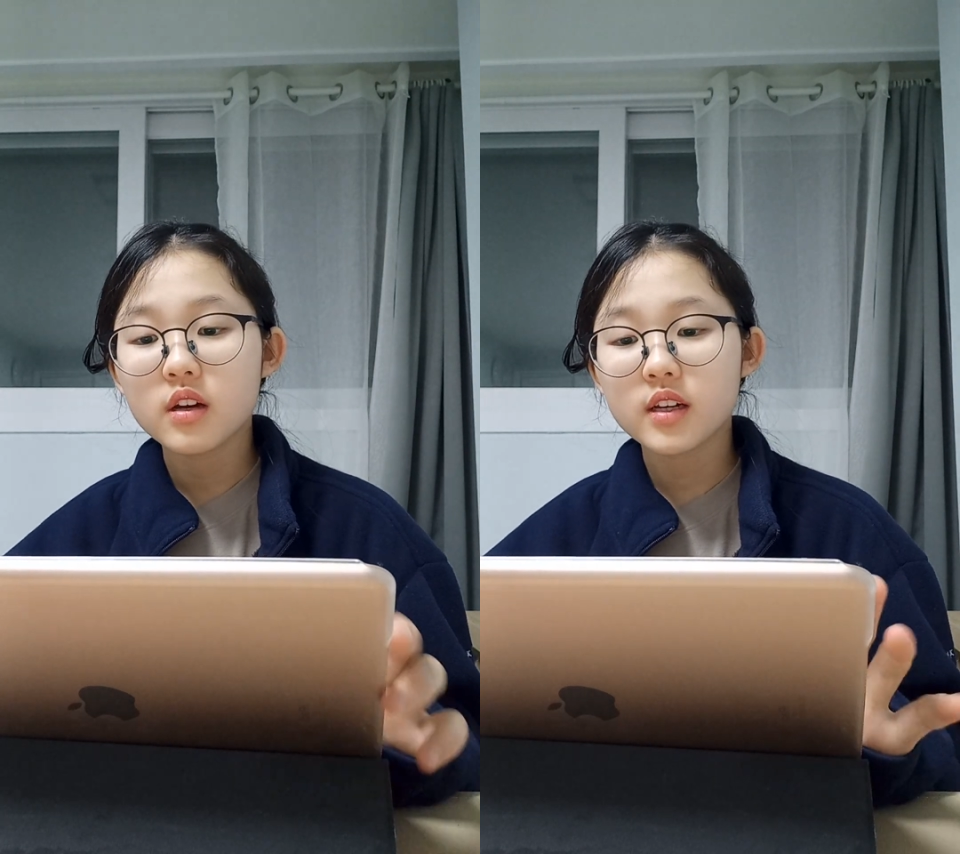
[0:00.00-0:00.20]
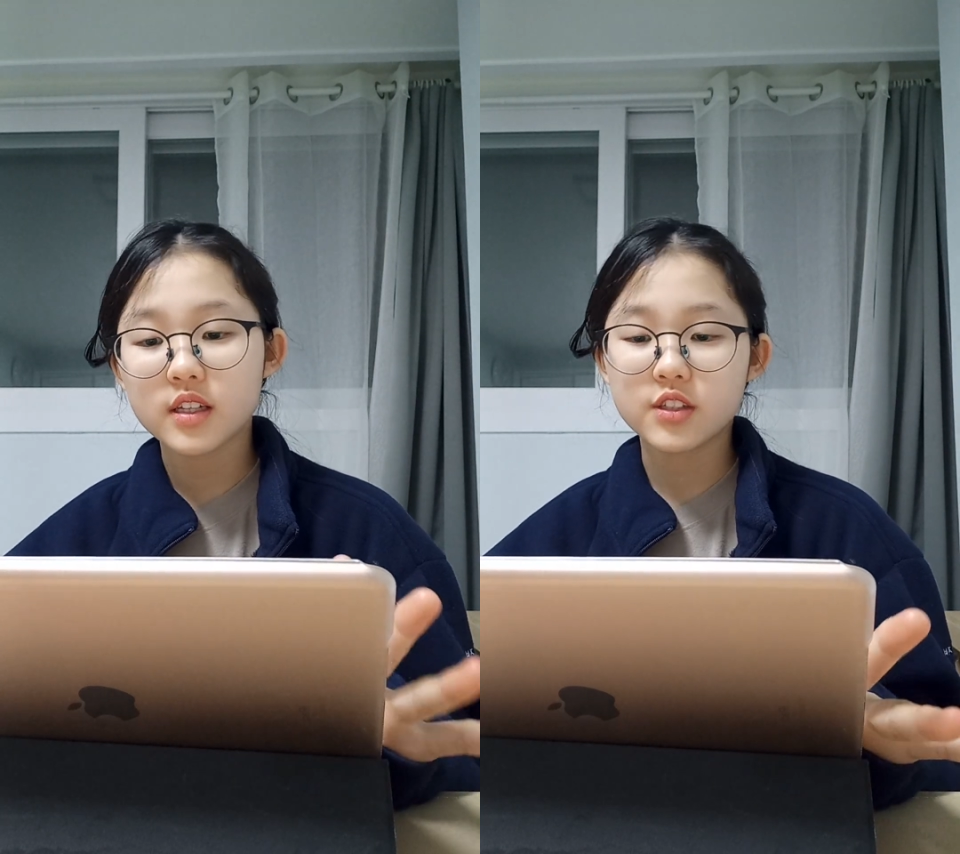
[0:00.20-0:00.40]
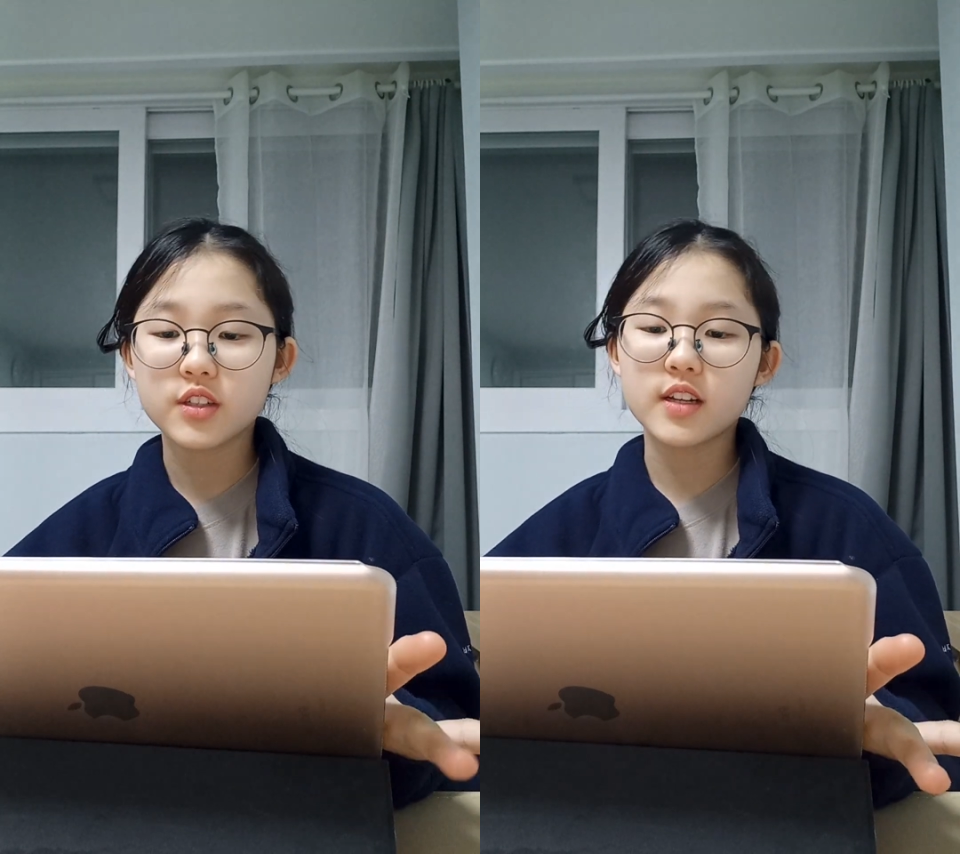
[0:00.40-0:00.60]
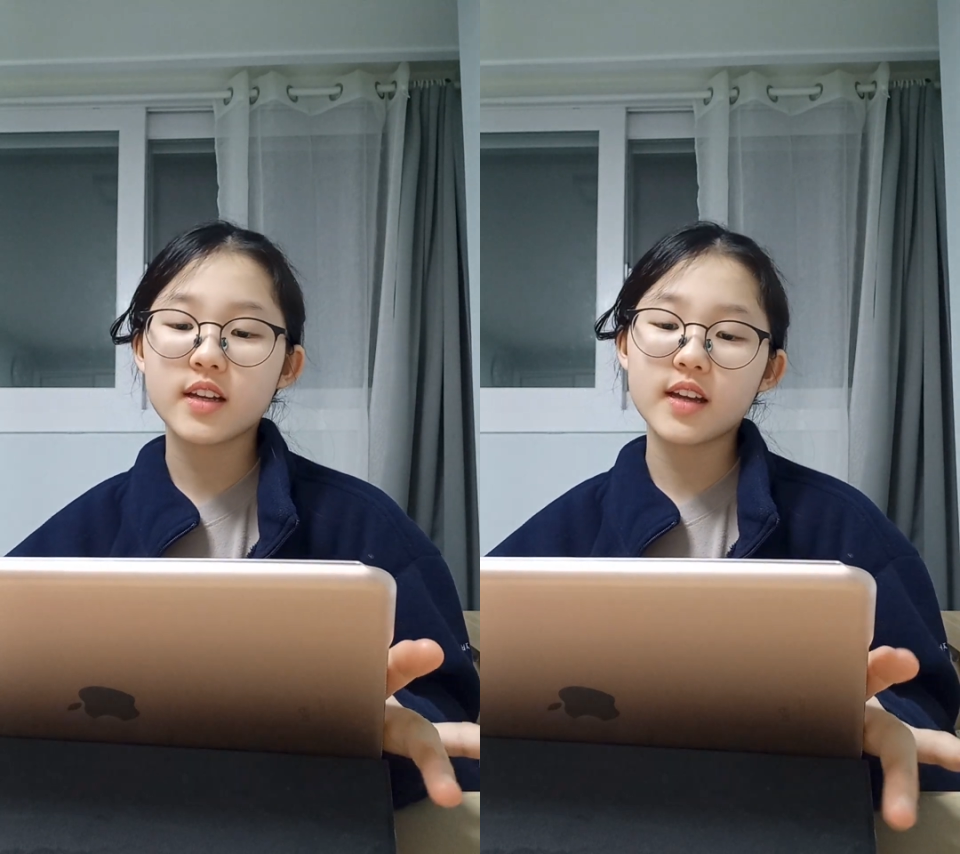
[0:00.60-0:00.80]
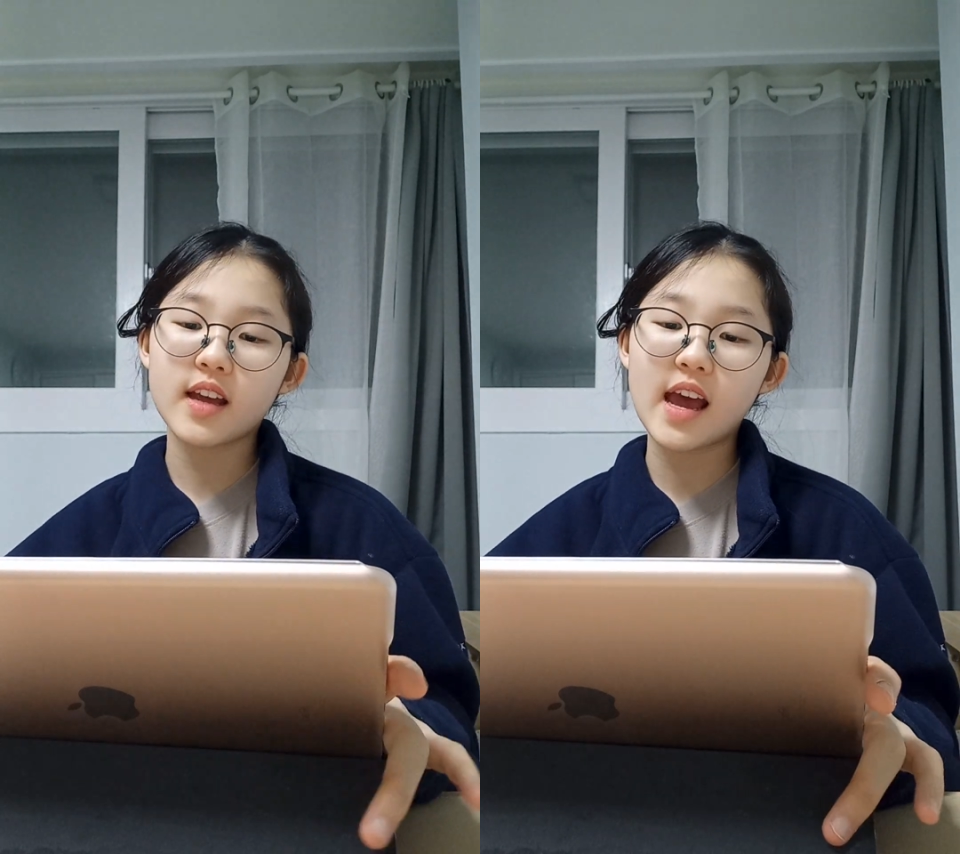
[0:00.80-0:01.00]
Okay, so
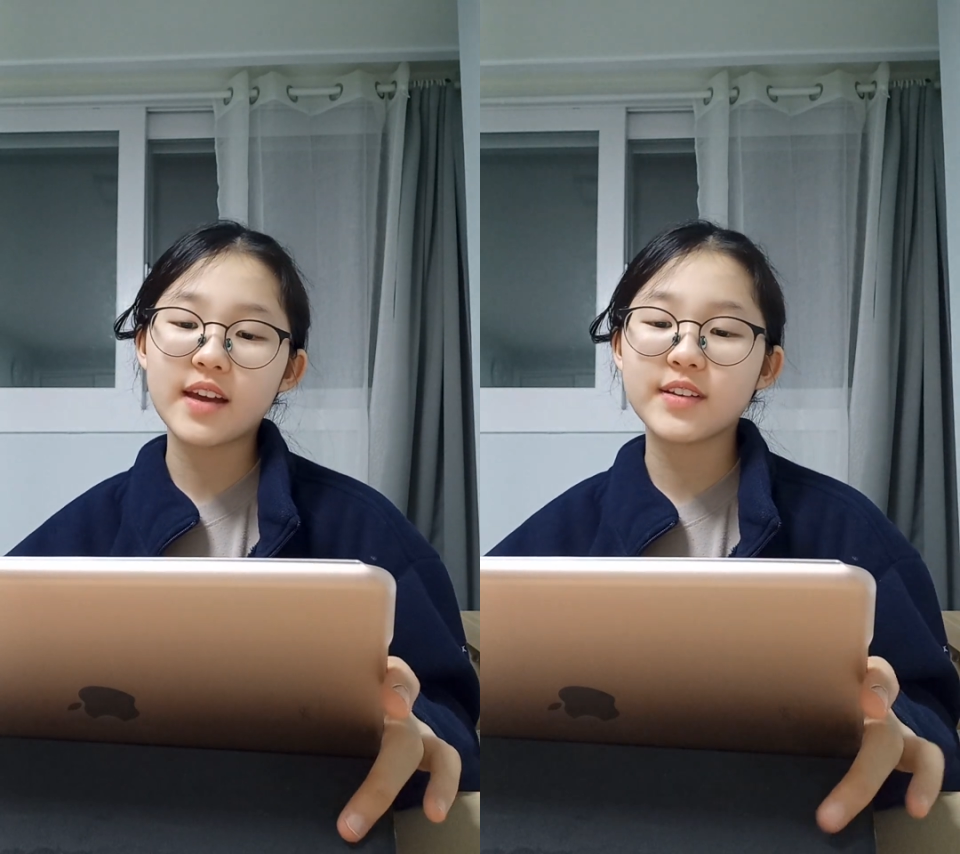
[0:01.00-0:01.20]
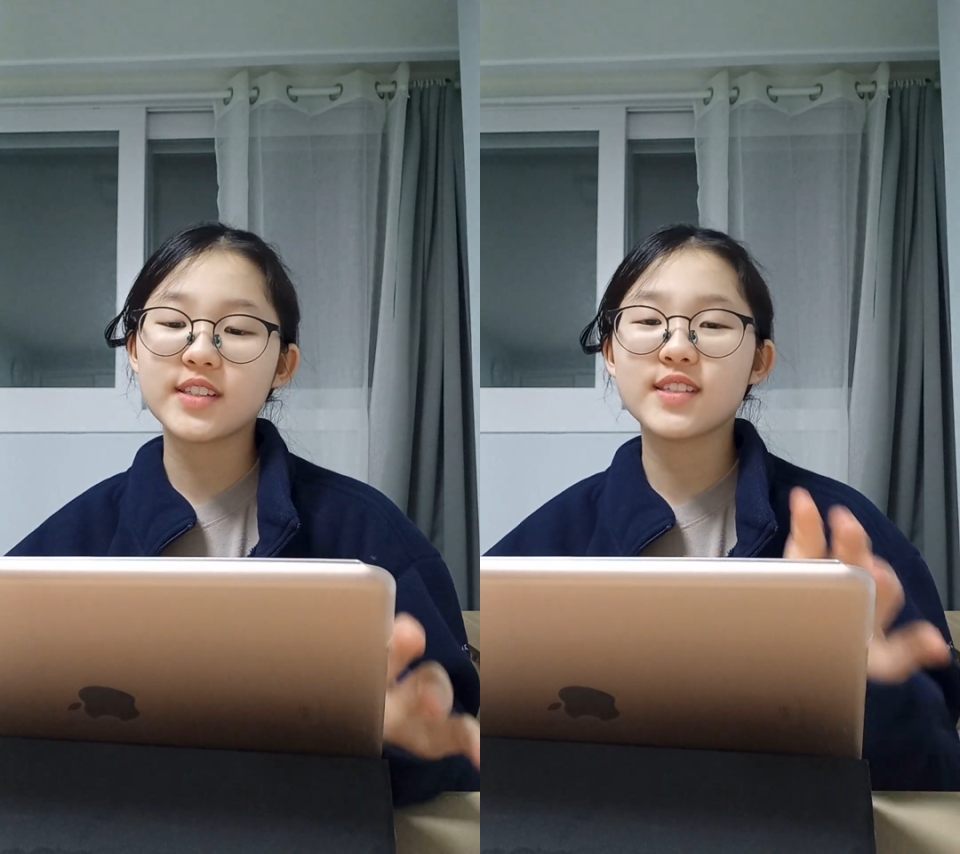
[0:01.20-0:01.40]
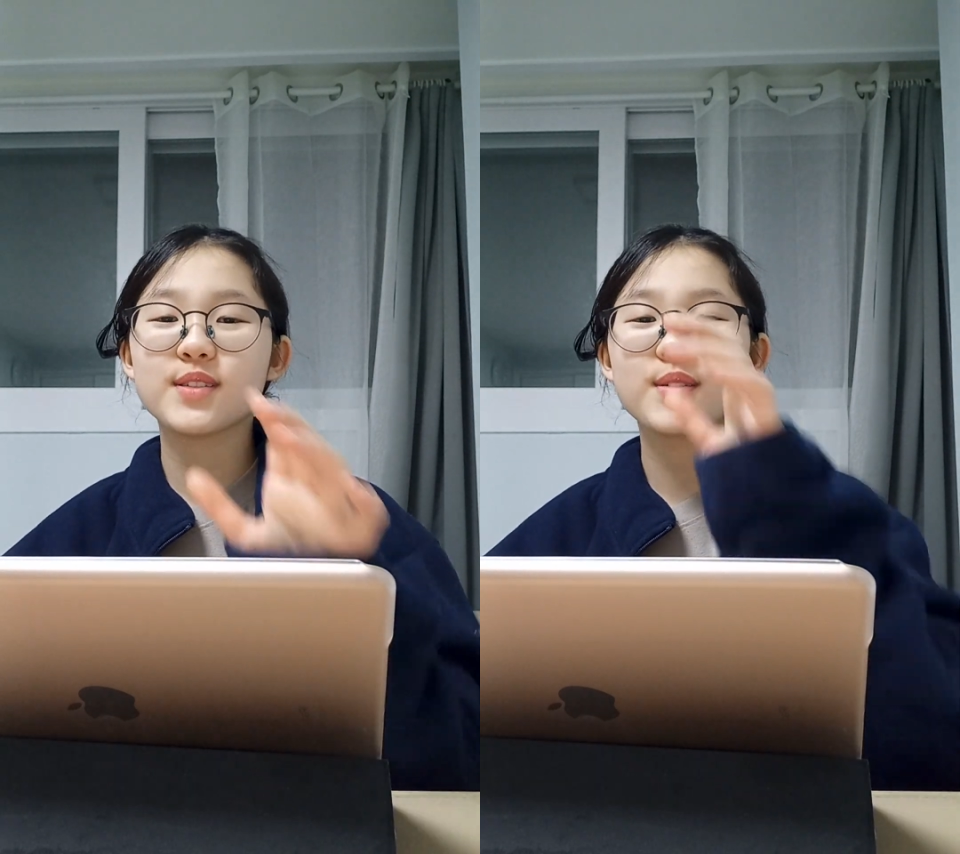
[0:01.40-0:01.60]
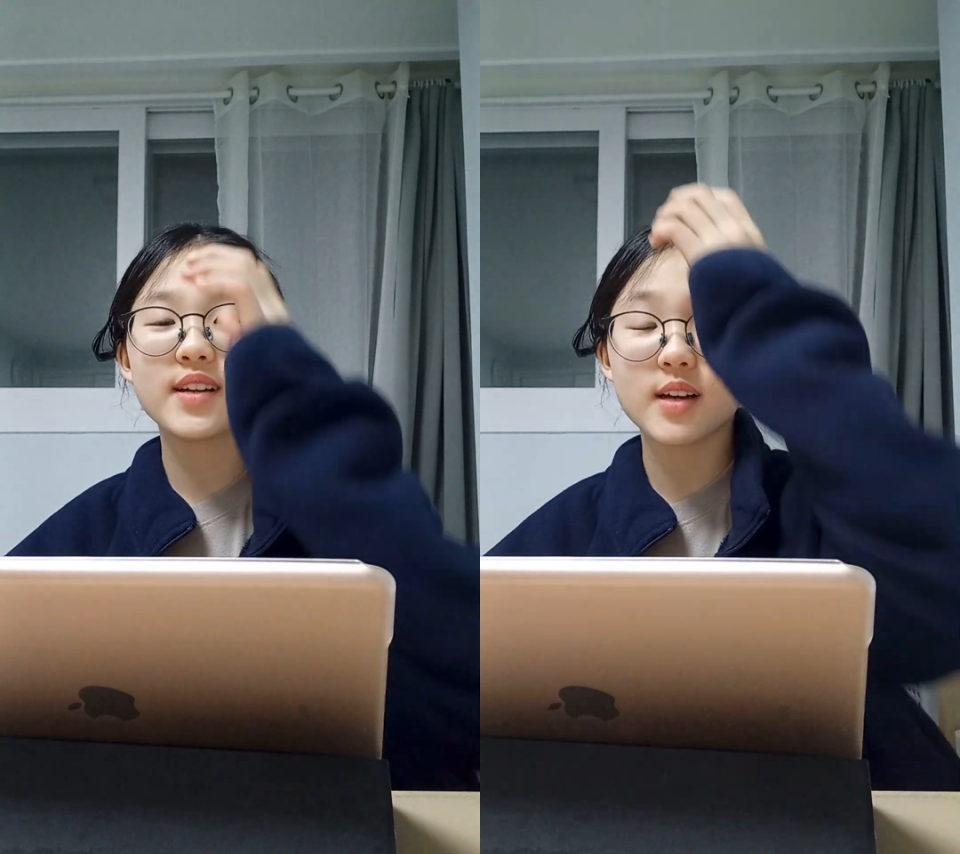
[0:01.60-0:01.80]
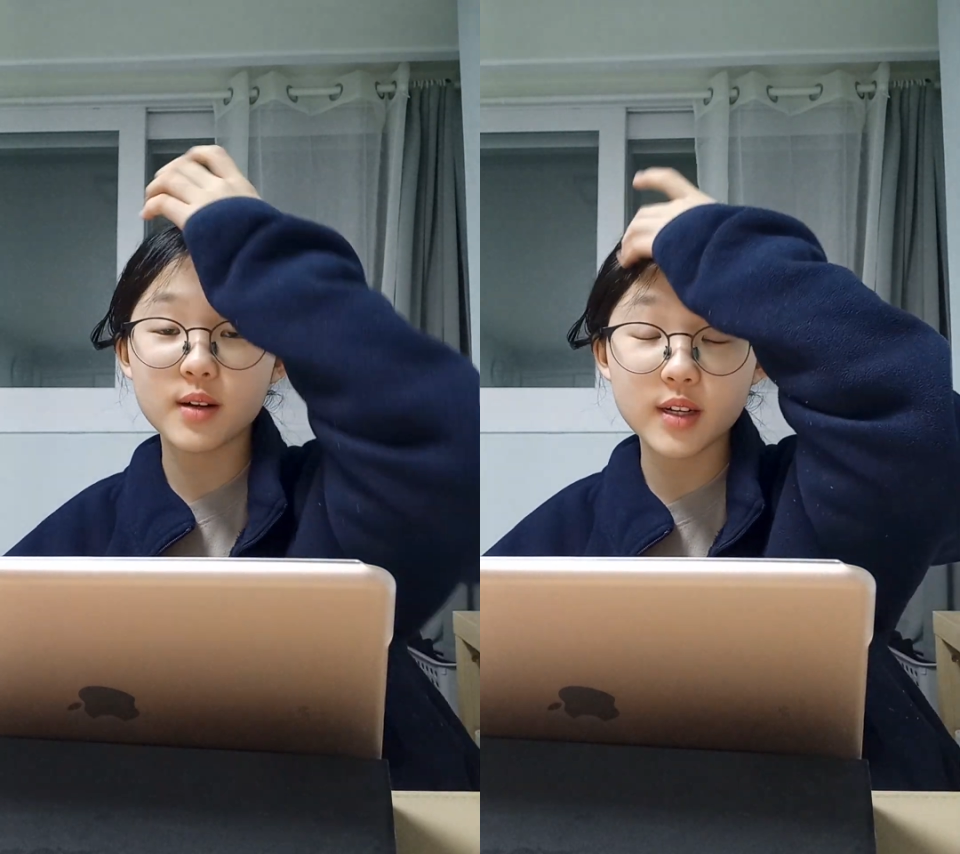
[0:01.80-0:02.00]
today I just
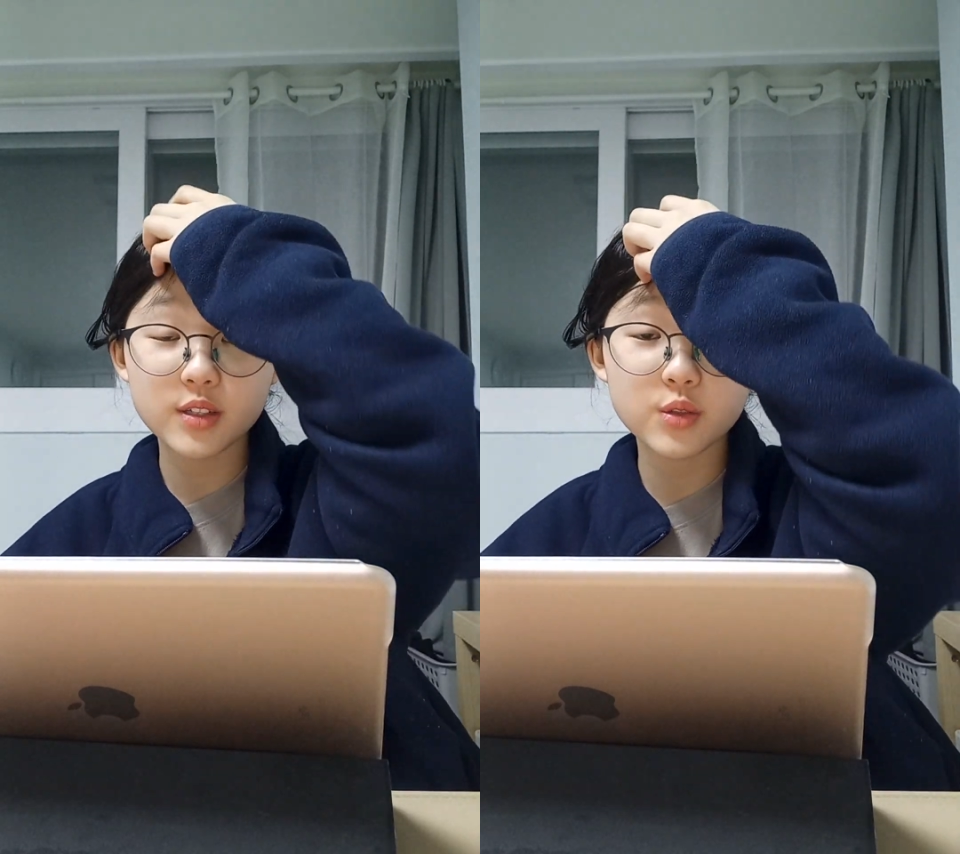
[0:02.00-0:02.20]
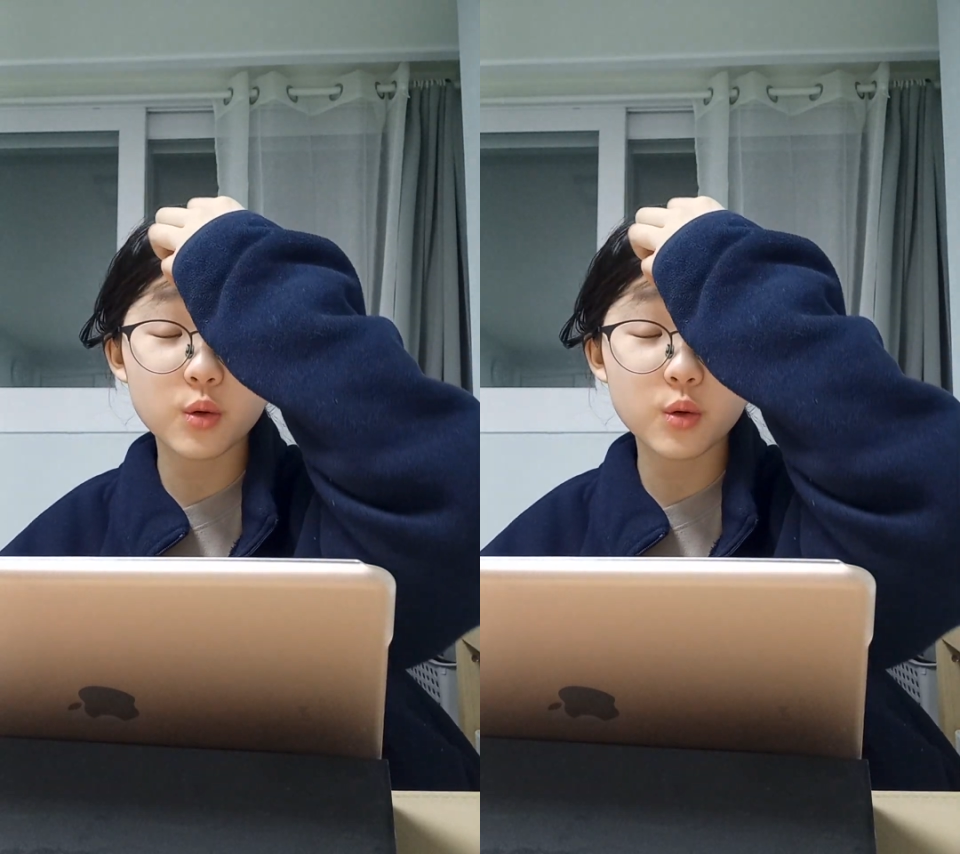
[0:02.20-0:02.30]
recorded